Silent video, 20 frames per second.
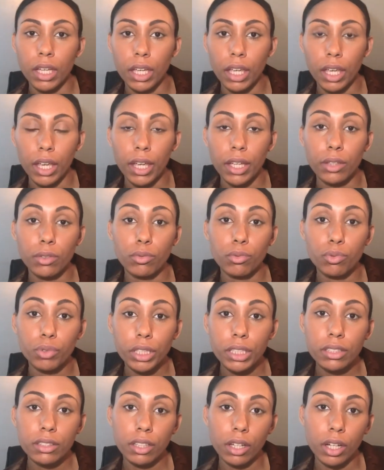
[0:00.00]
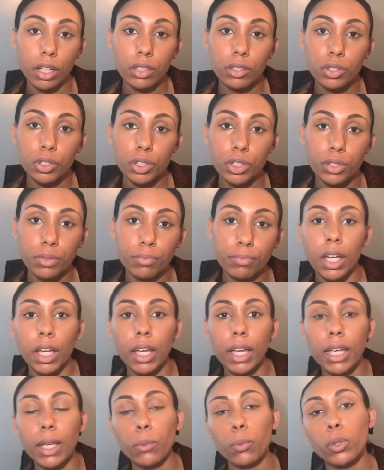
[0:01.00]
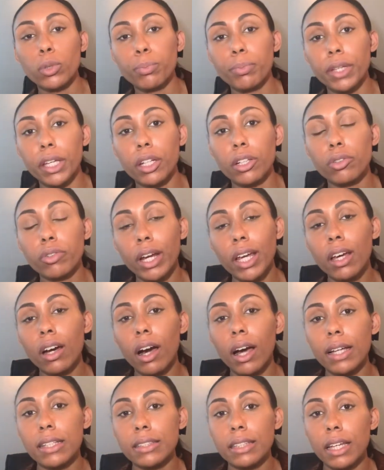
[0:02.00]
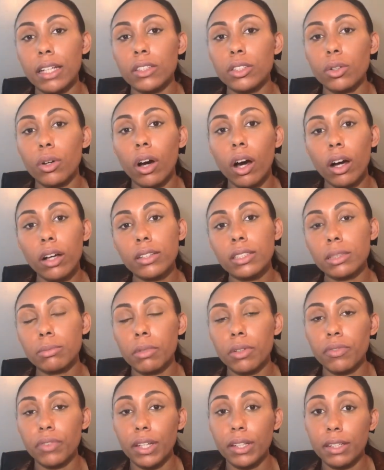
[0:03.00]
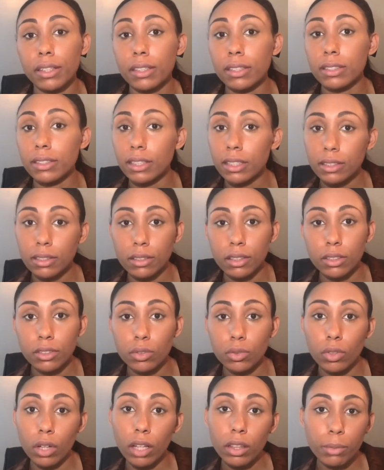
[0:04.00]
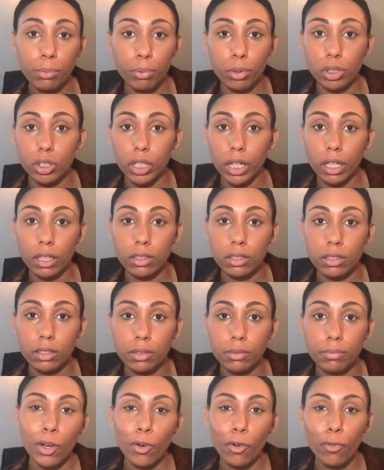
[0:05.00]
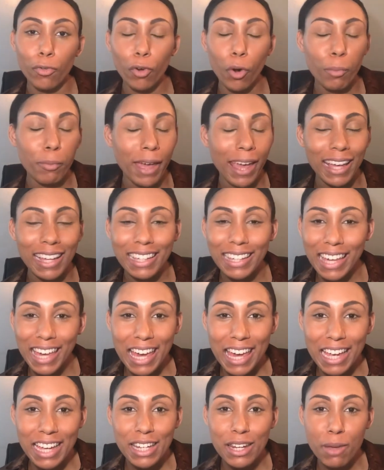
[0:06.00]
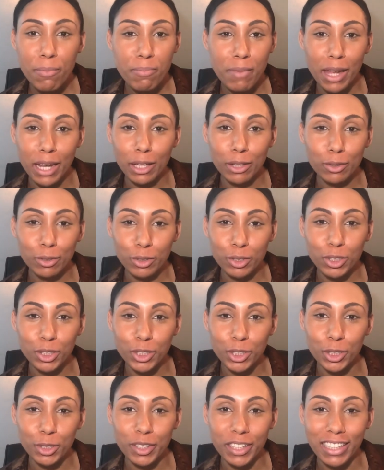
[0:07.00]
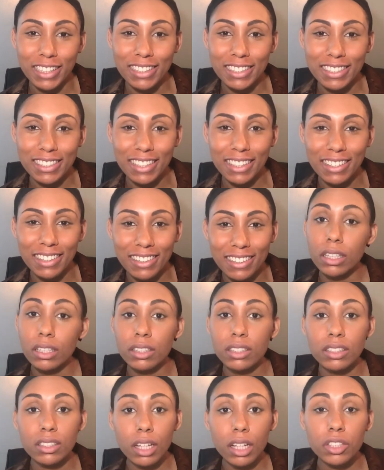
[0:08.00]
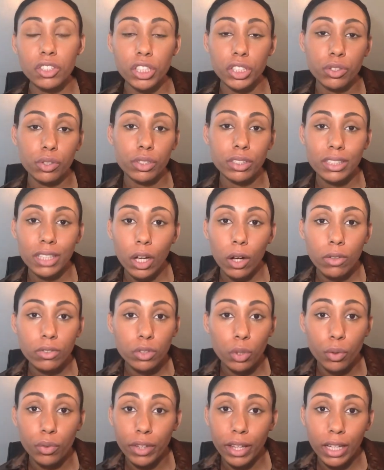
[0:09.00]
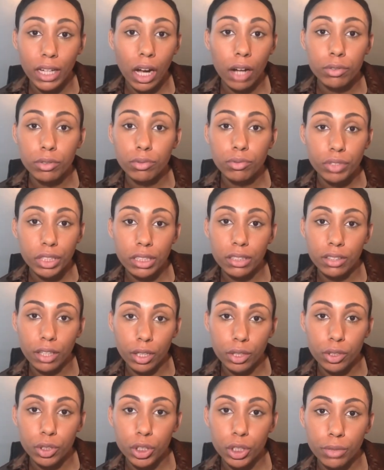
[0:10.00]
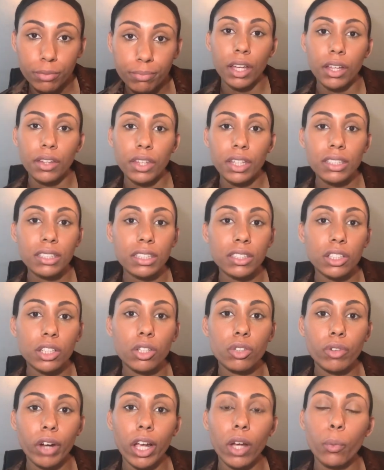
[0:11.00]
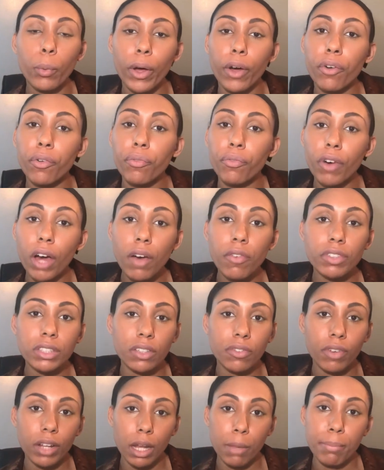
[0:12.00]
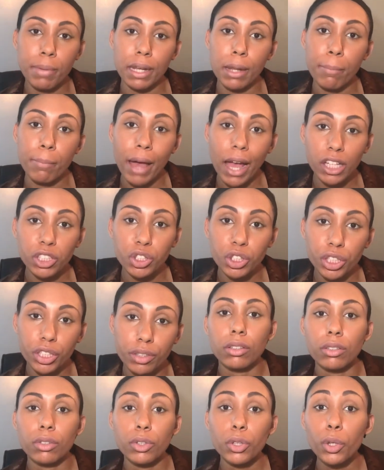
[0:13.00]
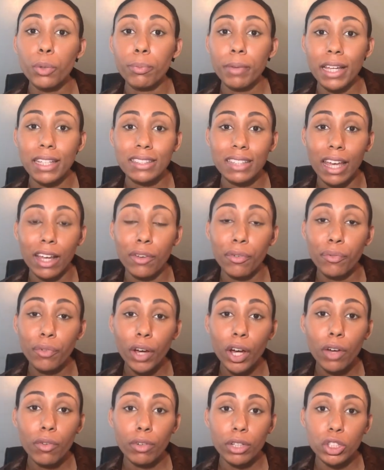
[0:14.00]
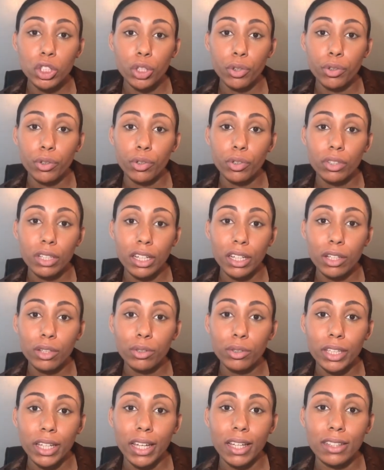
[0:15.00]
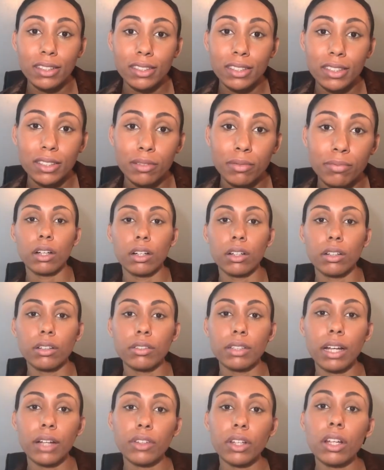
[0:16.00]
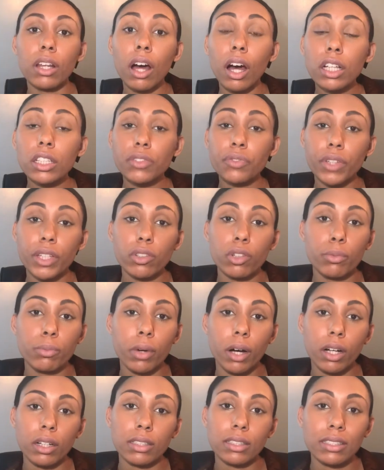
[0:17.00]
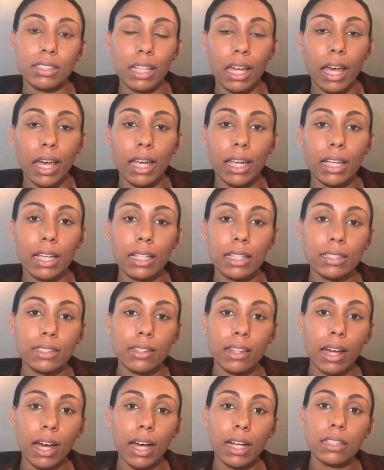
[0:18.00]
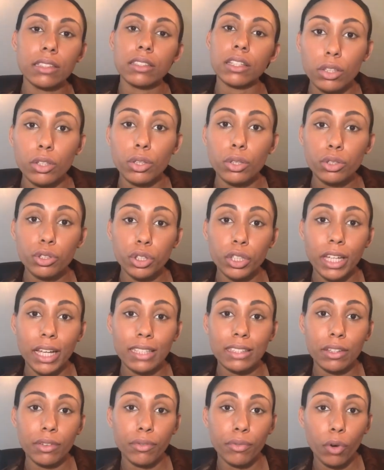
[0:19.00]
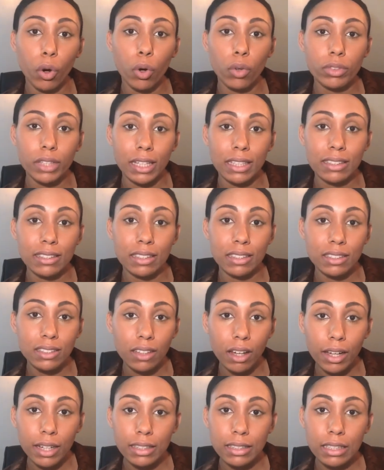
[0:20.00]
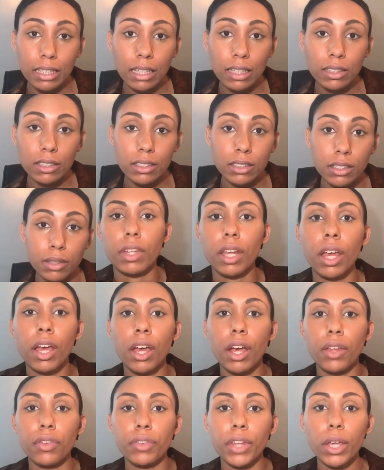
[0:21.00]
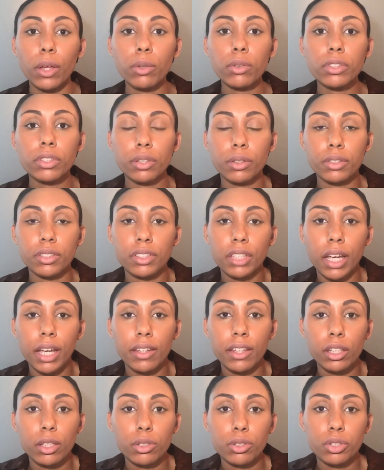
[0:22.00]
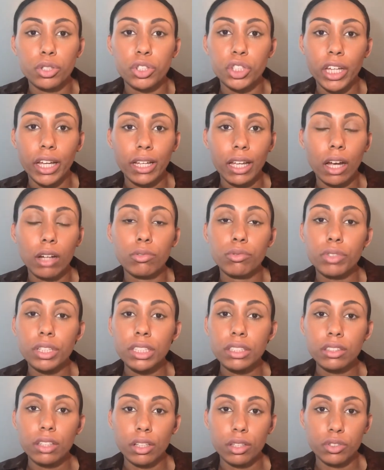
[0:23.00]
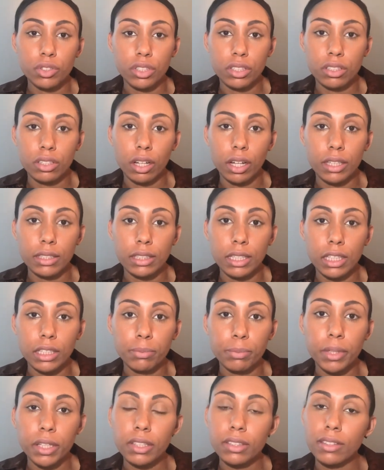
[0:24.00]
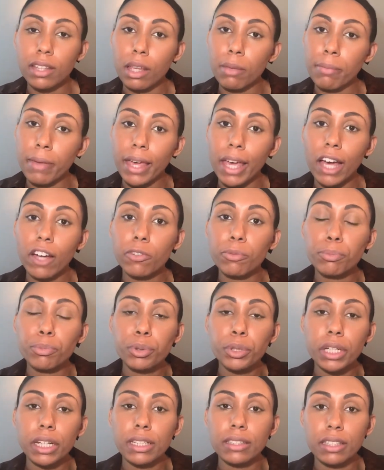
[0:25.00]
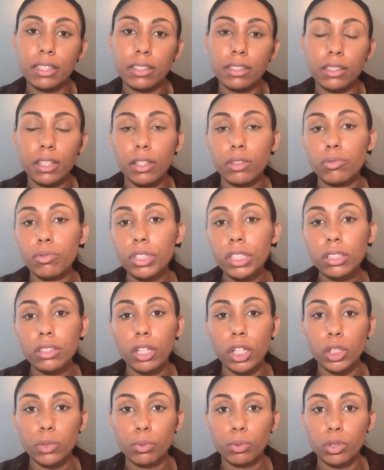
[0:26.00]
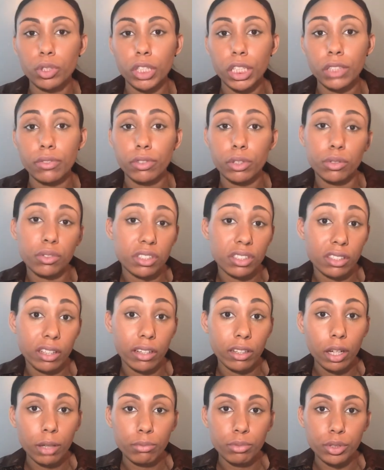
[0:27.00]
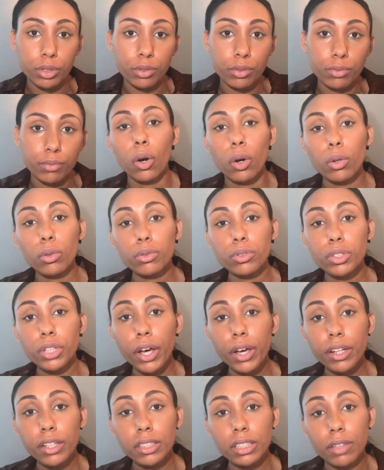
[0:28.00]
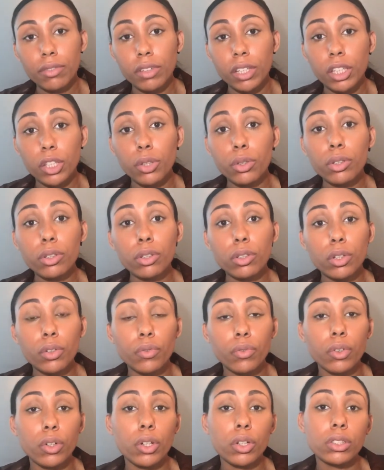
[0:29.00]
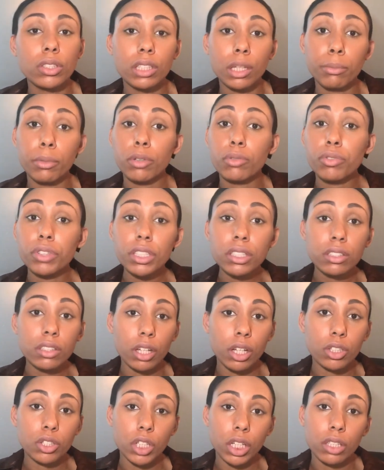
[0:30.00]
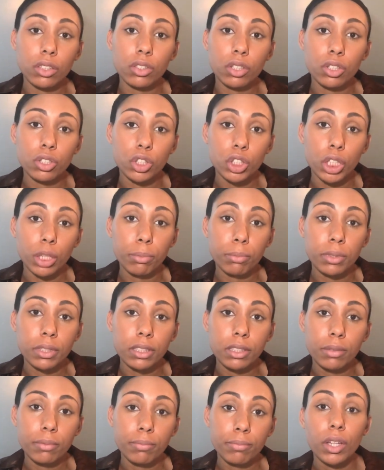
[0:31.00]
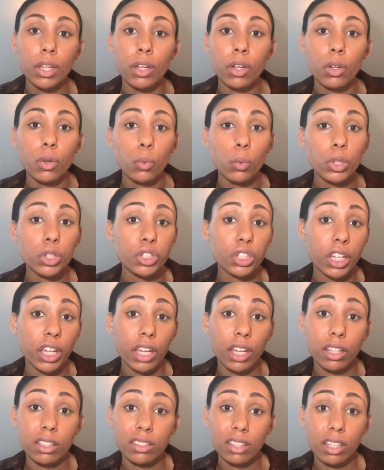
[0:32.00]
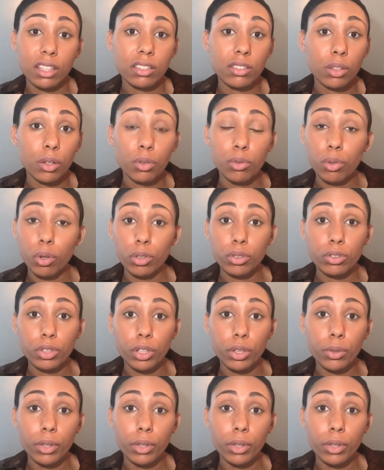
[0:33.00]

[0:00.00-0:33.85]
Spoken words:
in research, it would be a great idea to ask them if they need assistance on other projects from a keen medical student, such as yourselves, on their current research. This is a great way of further developing a passion you may take further during your clinical years. Now, the last thing Remarks say is that you should get involved in societies. They also say that you should check out research societies because they may have pre-existing research projects for you to sign up to. Alternatively, you can look for summer research internships, which exist across the